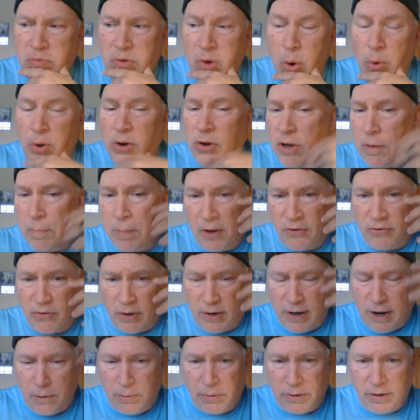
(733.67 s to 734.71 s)
Or you could puzzle
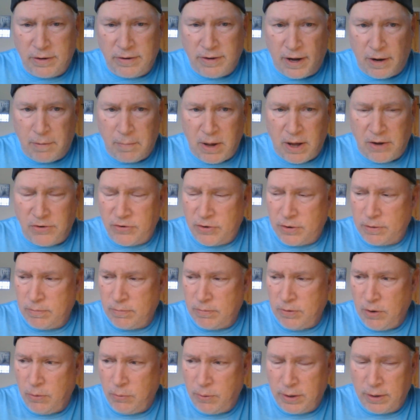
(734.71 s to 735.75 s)
that with the tech magic,
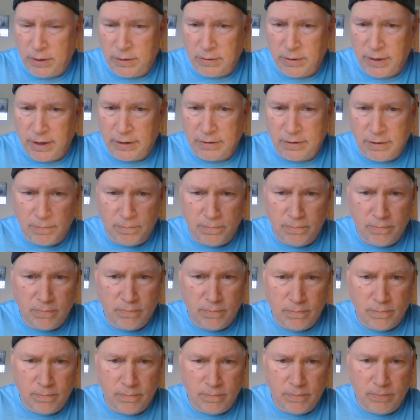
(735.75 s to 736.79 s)
knowing like
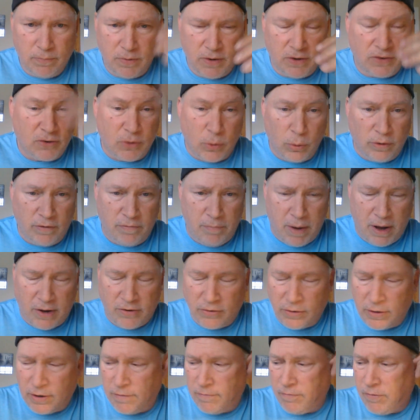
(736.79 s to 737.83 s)
the school of
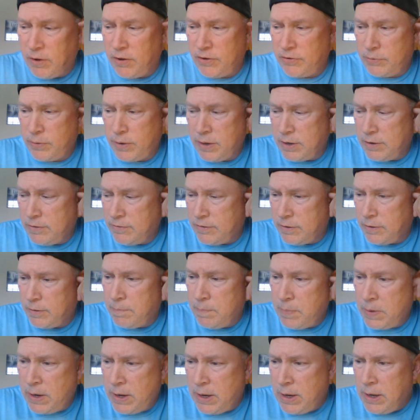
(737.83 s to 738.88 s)
magic that it falls within. So
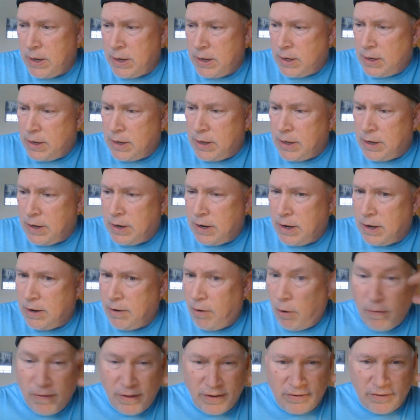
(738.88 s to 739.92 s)

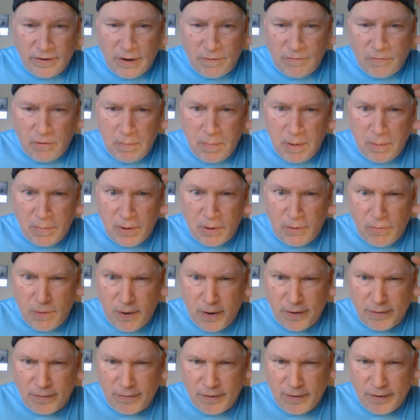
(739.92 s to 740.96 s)
all that stuff, remember,
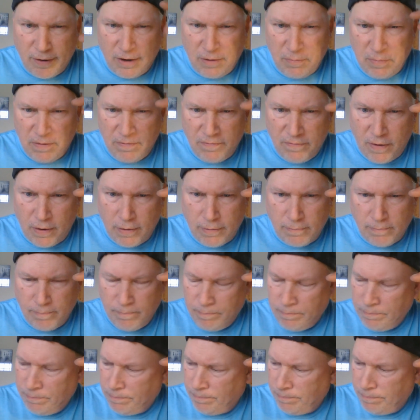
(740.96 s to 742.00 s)
right? It could be fun.
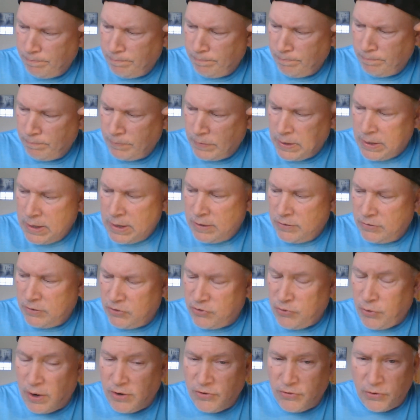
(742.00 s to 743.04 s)
So
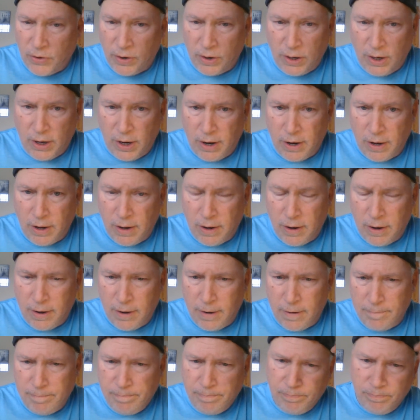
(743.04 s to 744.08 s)
treasure, yeah,